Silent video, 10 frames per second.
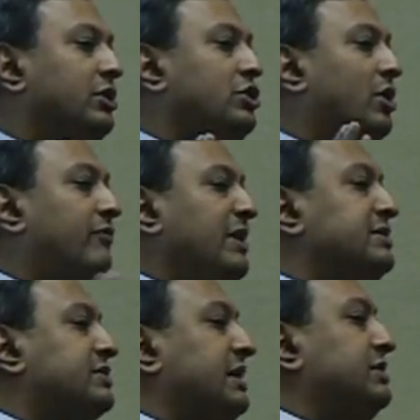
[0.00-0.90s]
your
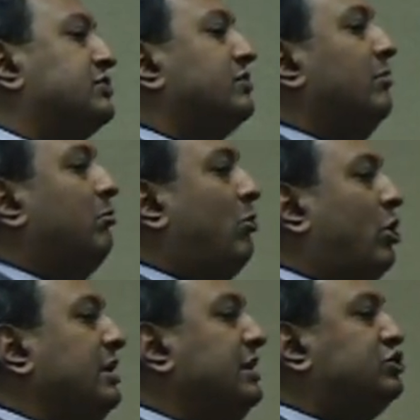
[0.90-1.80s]
risk is
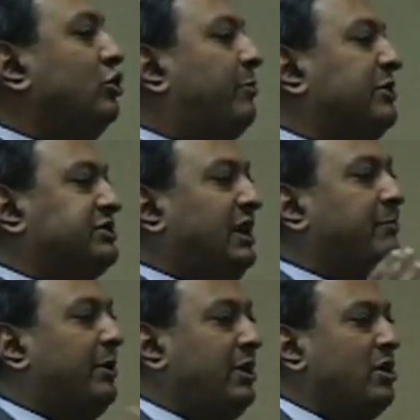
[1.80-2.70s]
more than 2%
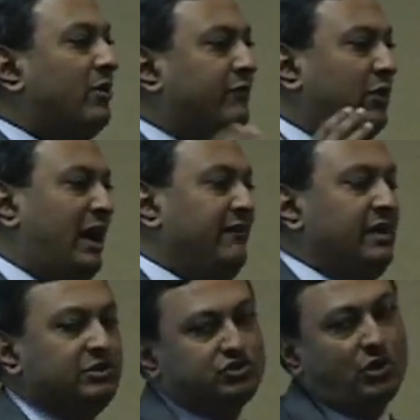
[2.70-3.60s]
per year for having
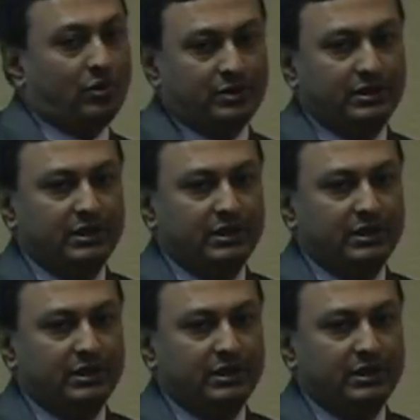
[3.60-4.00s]
a stroke.